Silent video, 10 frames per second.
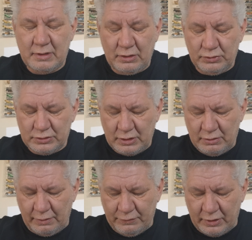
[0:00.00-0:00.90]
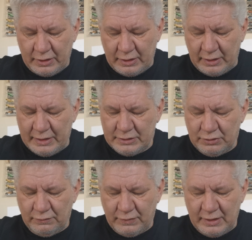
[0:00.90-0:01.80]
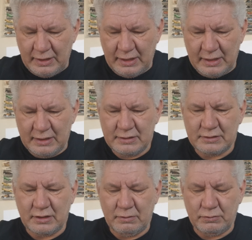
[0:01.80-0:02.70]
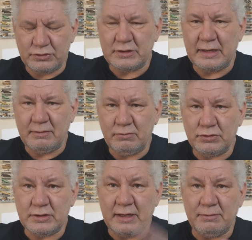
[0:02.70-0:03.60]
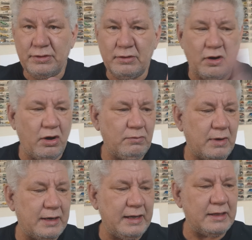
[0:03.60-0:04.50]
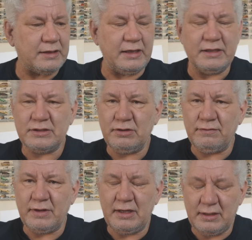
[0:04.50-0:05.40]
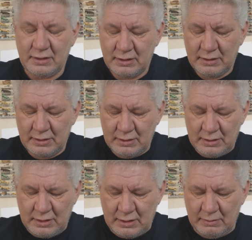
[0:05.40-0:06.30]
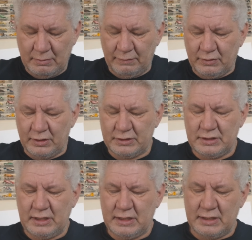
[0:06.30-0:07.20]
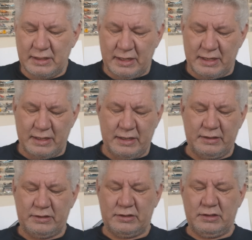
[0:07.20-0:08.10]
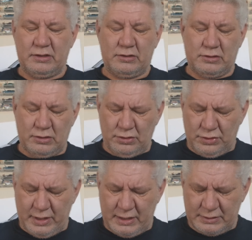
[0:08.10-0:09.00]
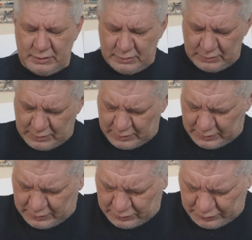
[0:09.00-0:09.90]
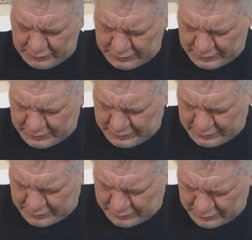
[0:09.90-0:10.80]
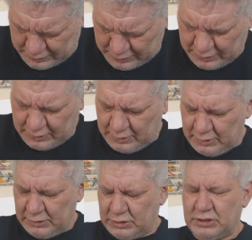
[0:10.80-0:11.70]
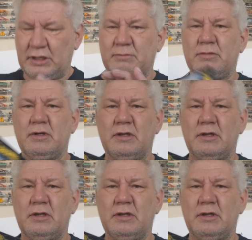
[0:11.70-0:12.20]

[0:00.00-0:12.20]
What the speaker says: Also, I've got a SUV here, so we'll start with the odd one out, the SUV. I've got this here, a 2019 Jeep